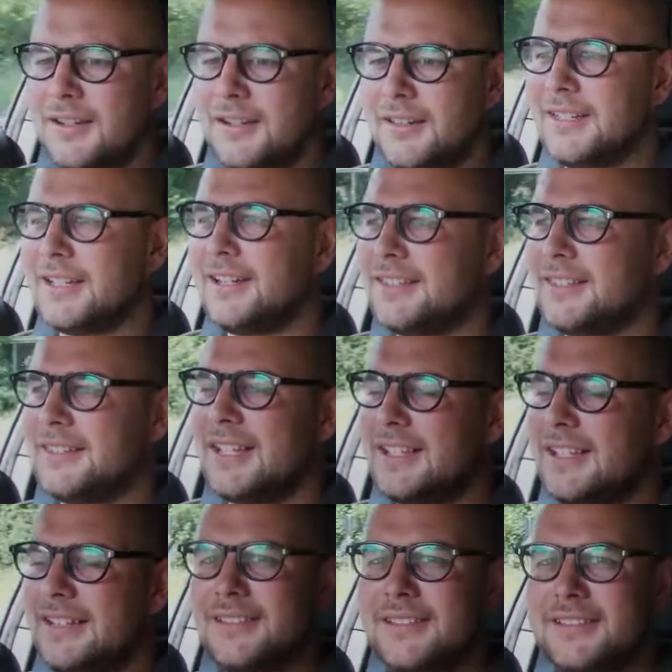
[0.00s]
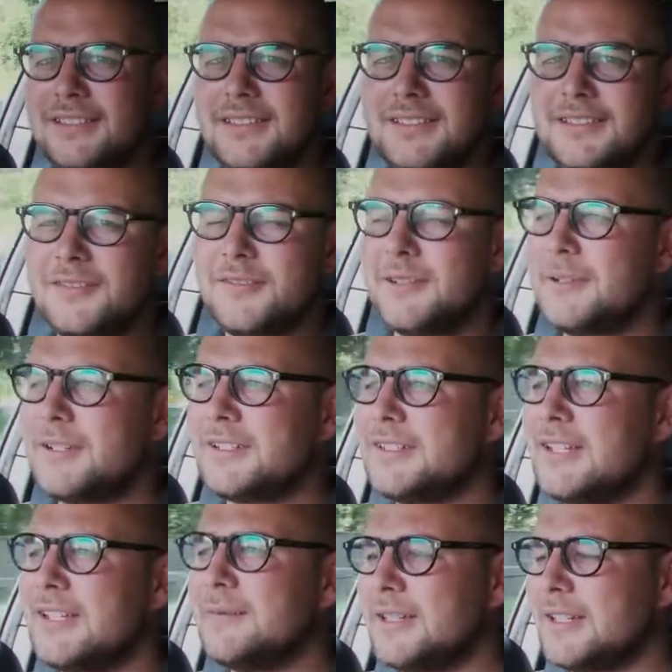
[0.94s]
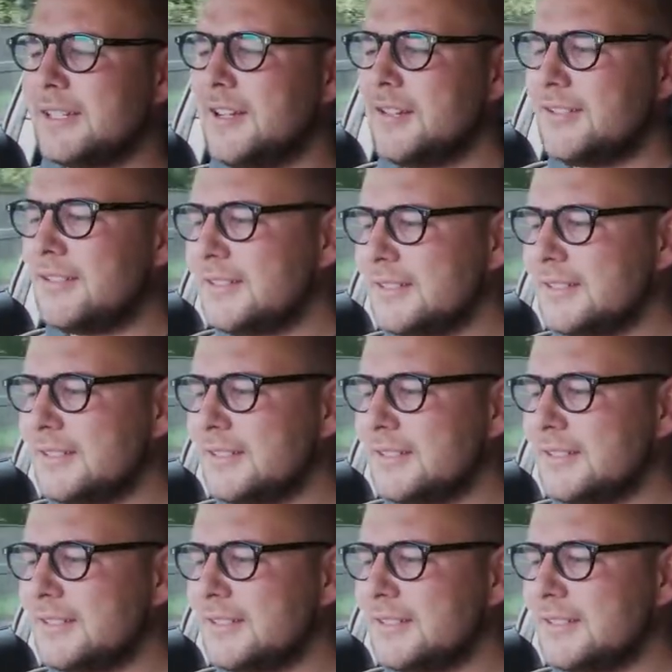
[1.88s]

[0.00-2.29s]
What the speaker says: I think other than that, there's not really much to say about the car.